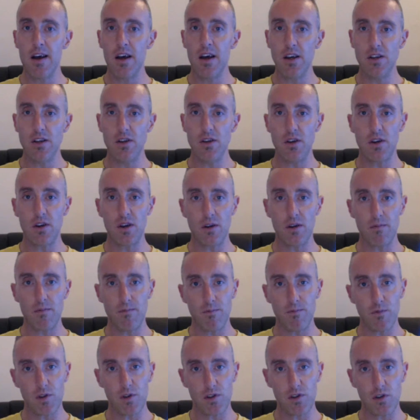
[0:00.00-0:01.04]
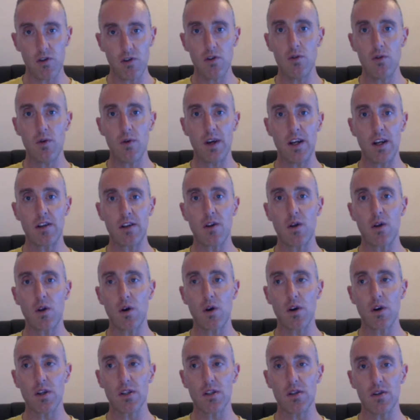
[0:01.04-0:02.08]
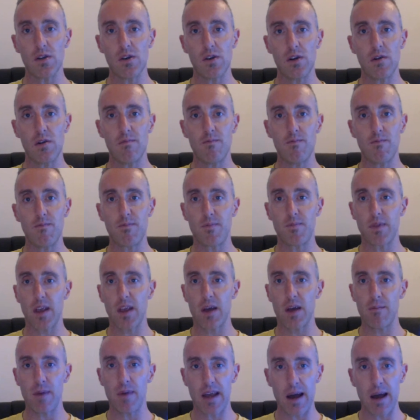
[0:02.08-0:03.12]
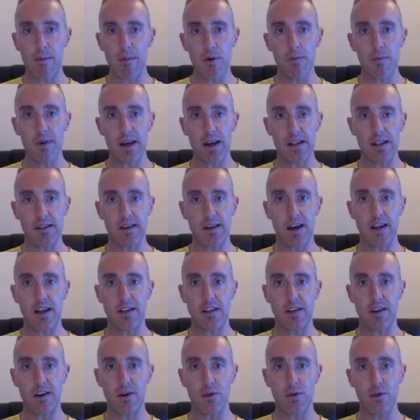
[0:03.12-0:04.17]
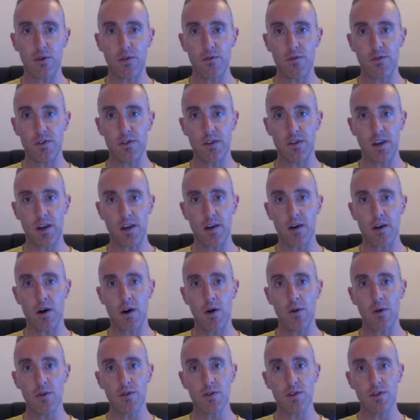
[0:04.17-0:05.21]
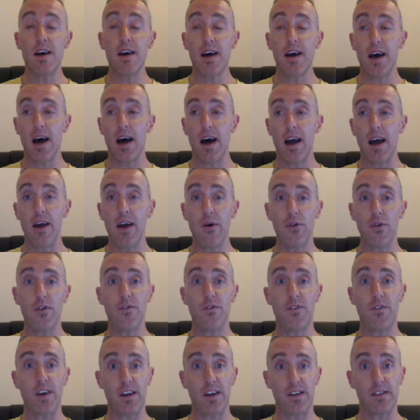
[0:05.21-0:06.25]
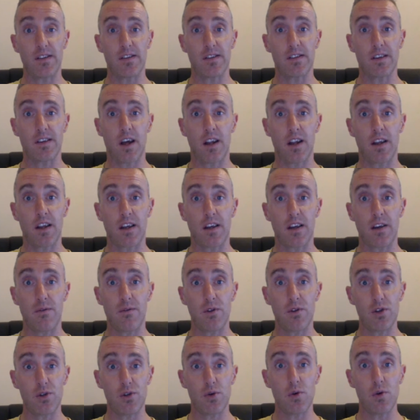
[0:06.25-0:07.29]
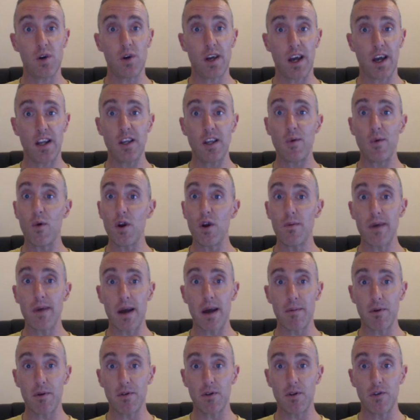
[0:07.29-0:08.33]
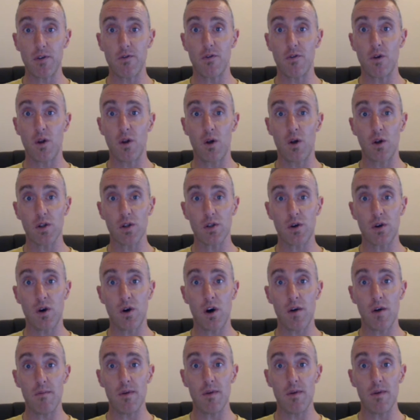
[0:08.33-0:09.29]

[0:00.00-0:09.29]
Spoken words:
you can do into the longer term and be able to maintain your health and physique goals. Health and fitness is something you enjoy and you want to be able to do for a long time.